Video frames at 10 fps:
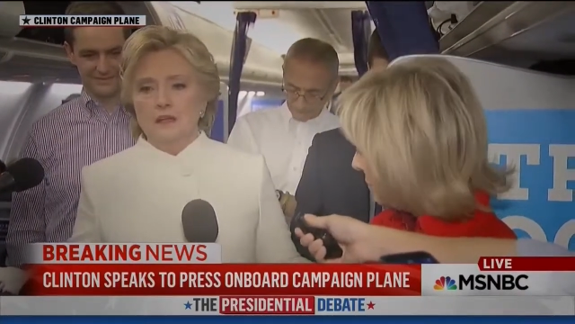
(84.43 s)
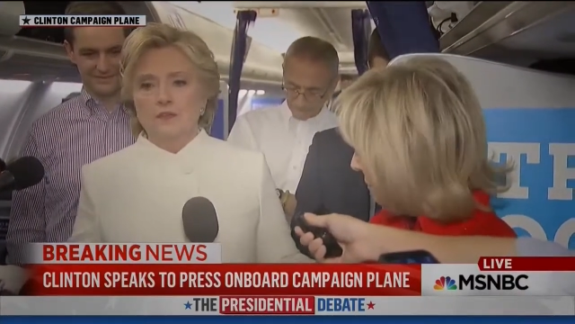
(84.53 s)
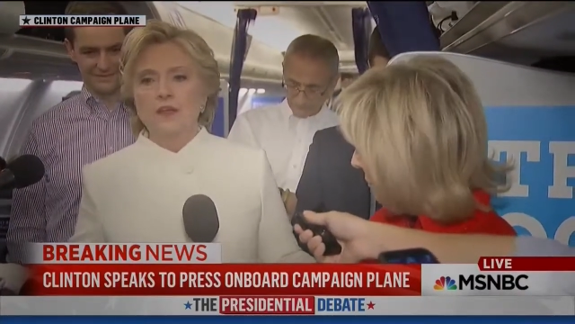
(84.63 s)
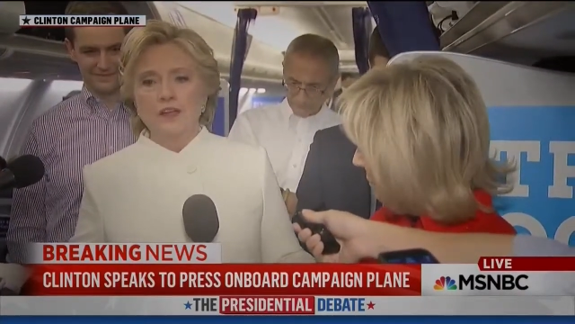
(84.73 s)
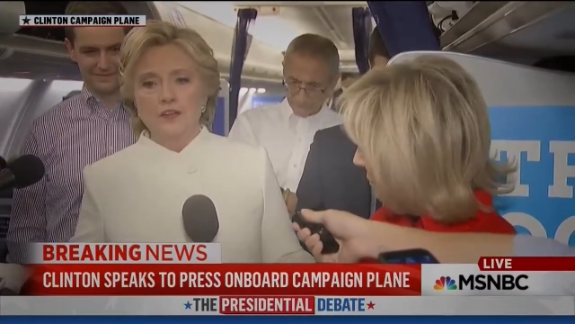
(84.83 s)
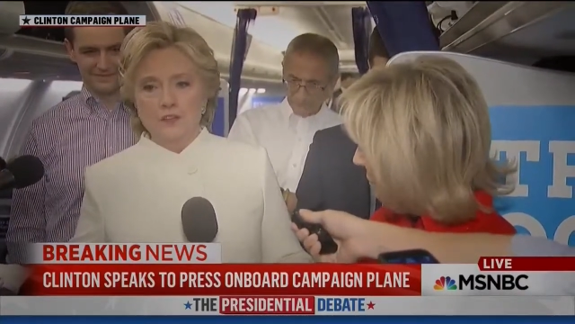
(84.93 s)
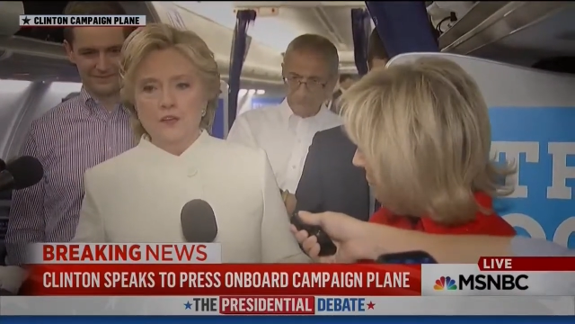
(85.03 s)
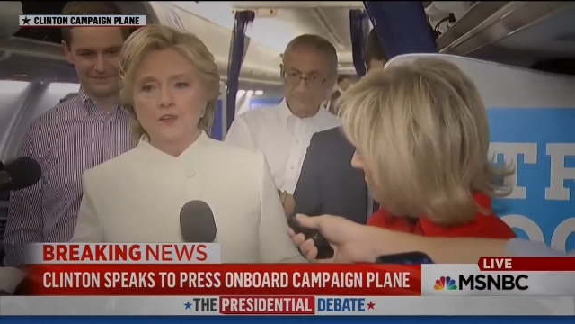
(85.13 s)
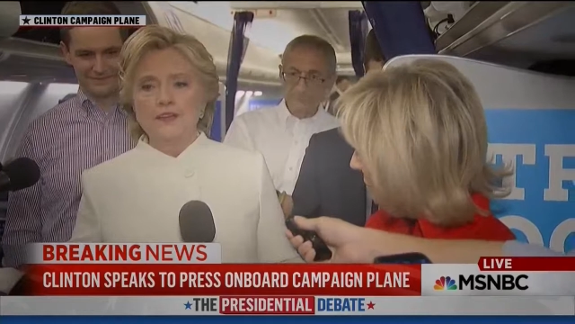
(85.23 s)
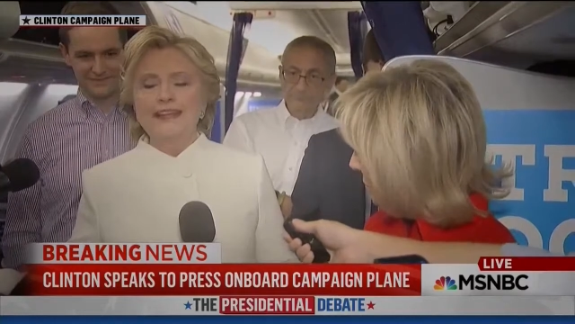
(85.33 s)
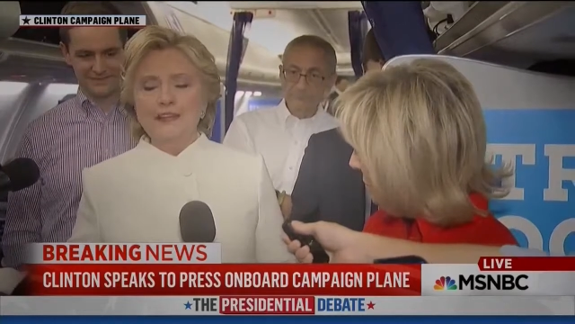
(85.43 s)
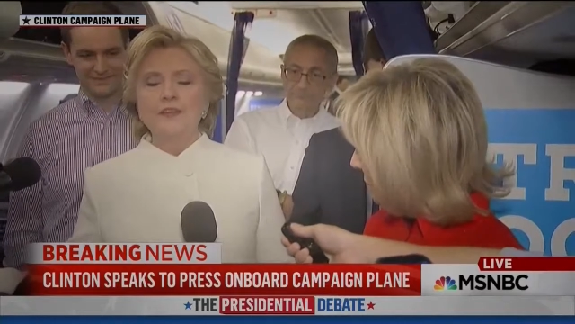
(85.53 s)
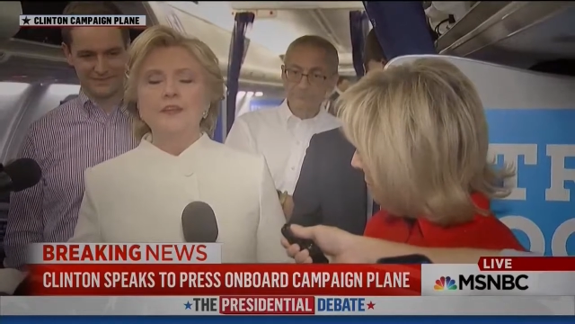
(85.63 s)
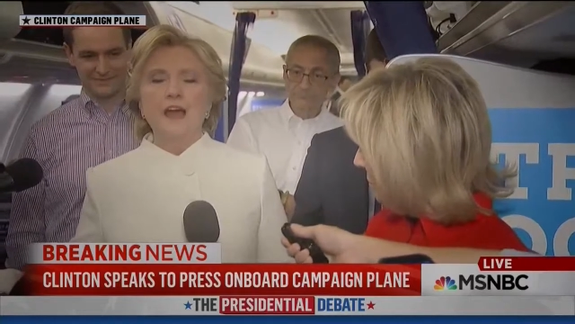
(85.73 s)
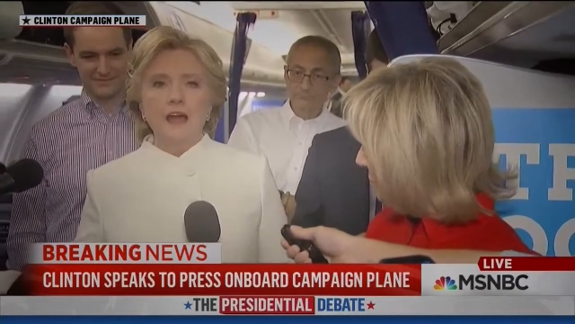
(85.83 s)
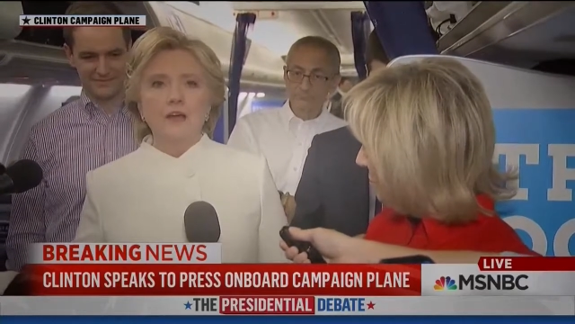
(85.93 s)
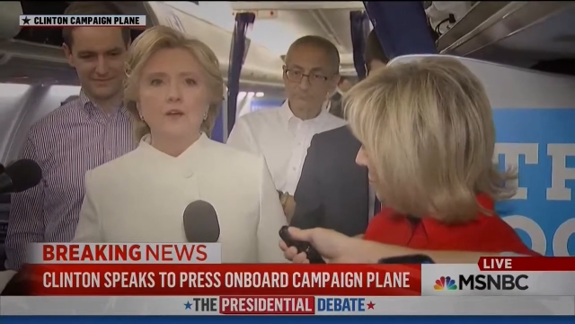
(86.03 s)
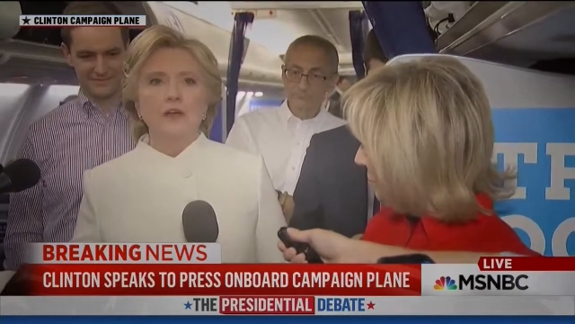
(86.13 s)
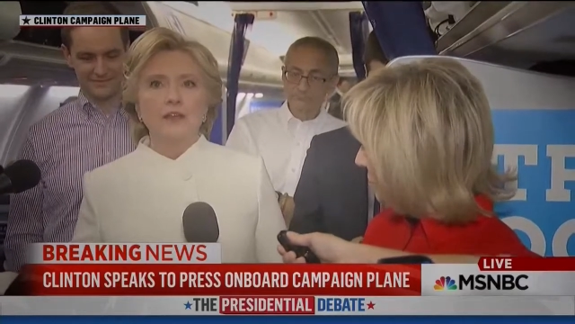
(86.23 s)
Speaker 1: very concerned that even now,